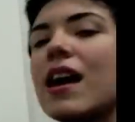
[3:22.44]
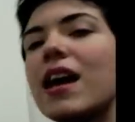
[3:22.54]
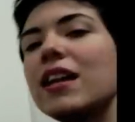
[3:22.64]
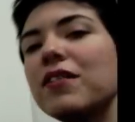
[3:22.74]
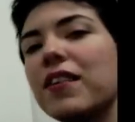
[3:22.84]

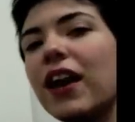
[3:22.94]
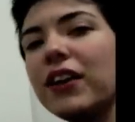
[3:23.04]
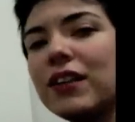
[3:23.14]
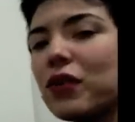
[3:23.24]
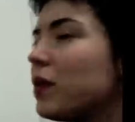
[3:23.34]
An
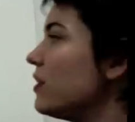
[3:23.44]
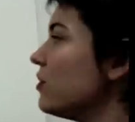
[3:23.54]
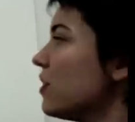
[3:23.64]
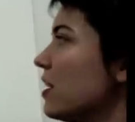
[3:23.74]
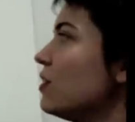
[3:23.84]
evaluative
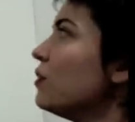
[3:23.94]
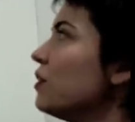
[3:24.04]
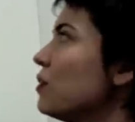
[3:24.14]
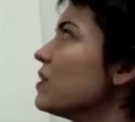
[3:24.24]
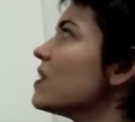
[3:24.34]
question, you'll
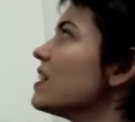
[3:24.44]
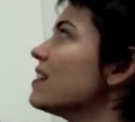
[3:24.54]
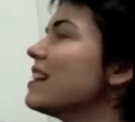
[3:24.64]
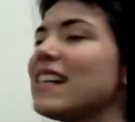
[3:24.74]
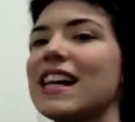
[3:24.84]
notice,
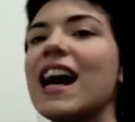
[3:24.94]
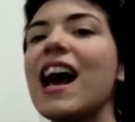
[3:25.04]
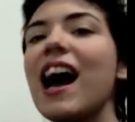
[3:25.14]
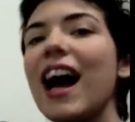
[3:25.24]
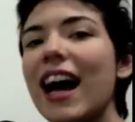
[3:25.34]
is the
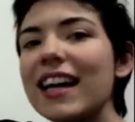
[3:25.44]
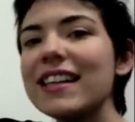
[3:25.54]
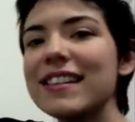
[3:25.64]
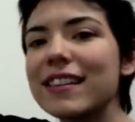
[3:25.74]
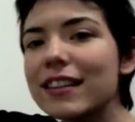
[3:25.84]

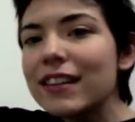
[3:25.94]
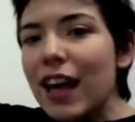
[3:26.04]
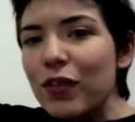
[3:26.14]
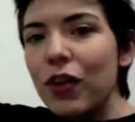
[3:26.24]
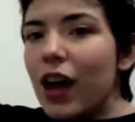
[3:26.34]
highest
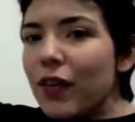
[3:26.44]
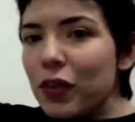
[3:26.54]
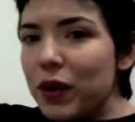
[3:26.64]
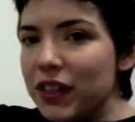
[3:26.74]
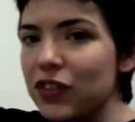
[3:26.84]
level of
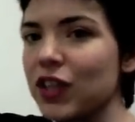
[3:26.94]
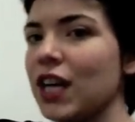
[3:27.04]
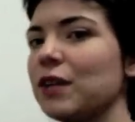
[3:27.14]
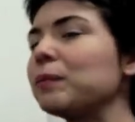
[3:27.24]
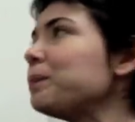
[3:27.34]

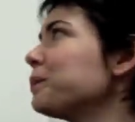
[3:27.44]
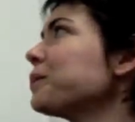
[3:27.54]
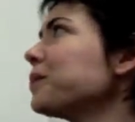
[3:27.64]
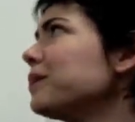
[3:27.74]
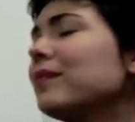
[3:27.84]
questioning.
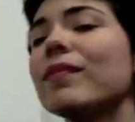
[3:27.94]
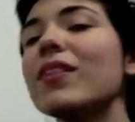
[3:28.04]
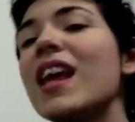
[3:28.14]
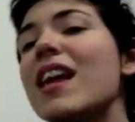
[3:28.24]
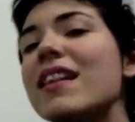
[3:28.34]

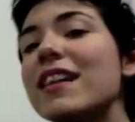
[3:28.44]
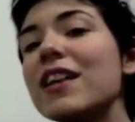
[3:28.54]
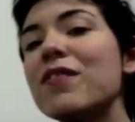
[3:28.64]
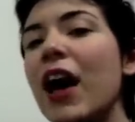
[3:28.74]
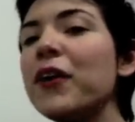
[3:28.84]
The
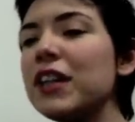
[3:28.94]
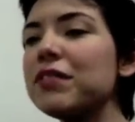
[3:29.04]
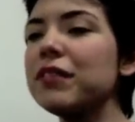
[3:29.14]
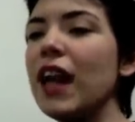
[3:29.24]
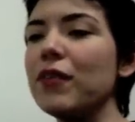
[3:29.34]

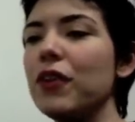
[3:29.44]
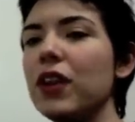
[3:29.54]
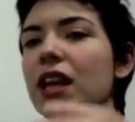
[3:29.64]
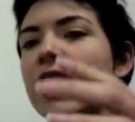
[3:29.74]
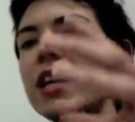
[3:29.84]
evaluative
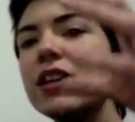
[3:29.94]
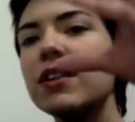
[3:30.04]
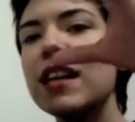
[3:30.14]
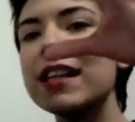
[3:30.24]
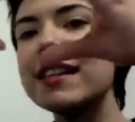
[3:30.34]
level
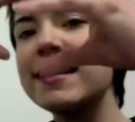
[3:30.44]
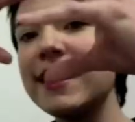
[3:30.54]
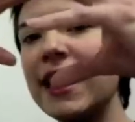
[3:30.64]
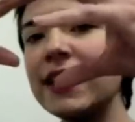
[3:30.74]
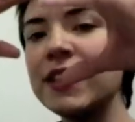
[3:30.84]

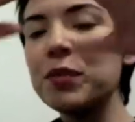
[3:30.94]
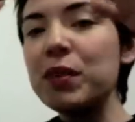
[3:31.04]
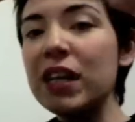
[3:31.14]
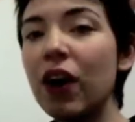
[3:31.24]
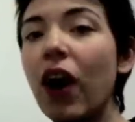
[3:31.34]
extends
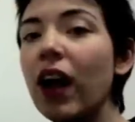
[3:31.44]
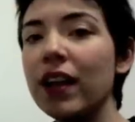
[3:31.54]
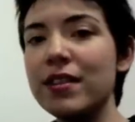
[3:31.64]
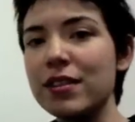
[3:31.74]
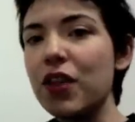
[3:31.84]

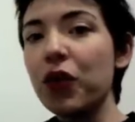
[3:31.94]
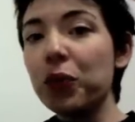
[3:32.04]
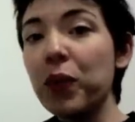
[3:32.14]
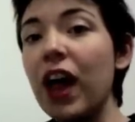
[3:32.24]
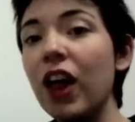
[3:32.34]
beyond the
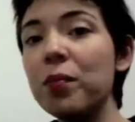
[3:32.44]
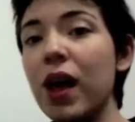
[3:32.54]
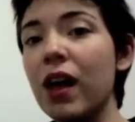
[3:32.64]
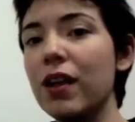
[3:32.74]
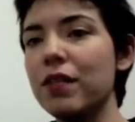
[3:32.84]
realm
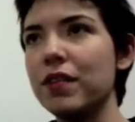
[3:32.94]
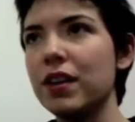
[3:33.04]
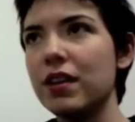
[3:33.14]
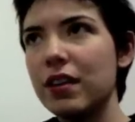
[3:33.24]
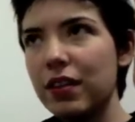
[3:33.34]
of
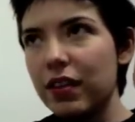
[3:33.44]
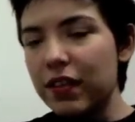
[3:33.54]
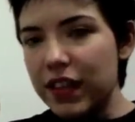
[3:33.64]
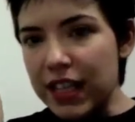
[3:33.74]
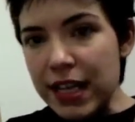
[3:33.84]

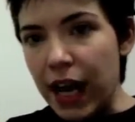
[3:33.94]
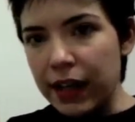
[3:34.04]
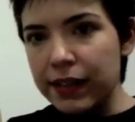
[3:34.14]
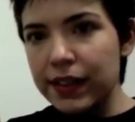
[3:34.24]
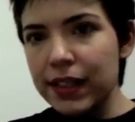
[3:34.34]
the
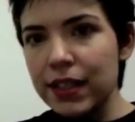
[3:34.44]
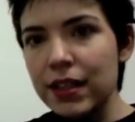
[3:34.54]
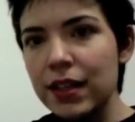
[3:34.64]
text,